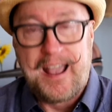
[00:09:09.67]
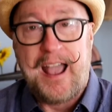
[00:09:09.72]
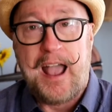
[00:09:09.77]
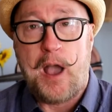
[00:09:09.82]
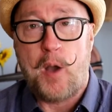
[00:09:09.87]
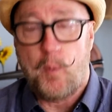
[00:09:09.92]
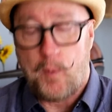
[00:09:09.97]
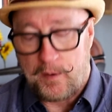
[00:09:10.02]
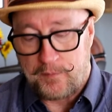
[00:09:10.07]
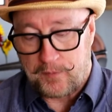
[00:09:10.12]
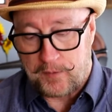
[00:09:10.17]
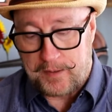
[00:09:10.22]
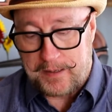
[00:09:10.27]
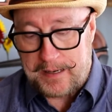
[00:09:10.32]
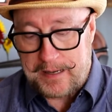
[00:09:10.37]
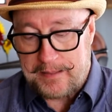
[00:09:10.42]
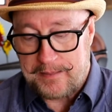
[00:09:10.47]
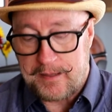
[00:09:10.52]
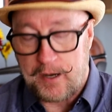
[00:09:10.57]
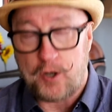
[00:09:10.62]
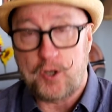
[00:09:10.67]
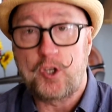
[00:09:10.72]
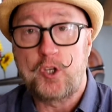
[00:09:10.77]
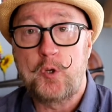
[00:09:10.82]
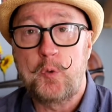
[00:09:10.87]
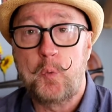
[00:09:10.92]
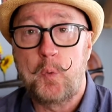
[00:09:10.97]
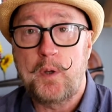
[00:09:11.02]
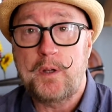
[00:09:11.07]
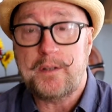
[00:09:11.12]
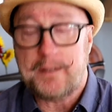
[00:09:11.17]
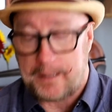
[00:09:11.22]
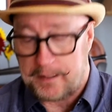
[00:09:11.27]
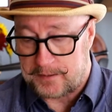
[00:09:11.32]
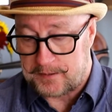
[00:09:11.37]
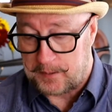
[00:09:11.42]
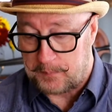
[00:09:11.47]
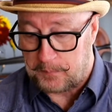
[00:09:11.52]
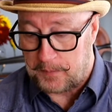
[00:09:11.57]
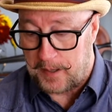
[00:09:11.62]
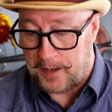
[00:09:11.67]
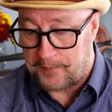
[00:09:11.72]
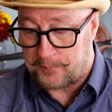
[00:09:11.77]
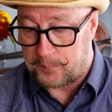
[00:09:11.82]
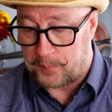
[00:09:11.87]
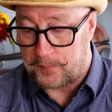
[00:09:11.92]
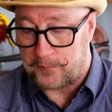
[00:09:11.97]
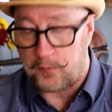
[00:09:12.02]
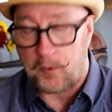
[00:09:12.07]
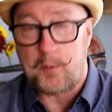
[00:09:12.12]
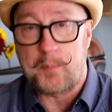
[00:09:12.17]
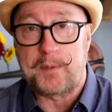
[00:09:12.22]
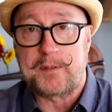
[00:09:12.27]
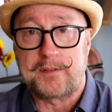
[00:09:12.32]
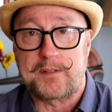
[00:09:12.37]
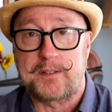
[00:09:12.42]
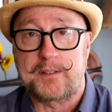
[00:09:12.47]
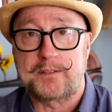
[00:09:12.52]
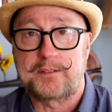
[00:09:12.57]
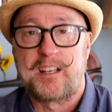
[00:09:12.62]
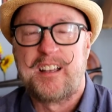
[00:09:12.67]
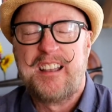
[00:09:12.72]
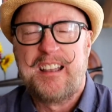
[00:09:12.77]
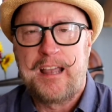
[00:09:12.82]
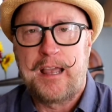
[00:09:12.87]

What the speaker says: However, in there you will get some live performances,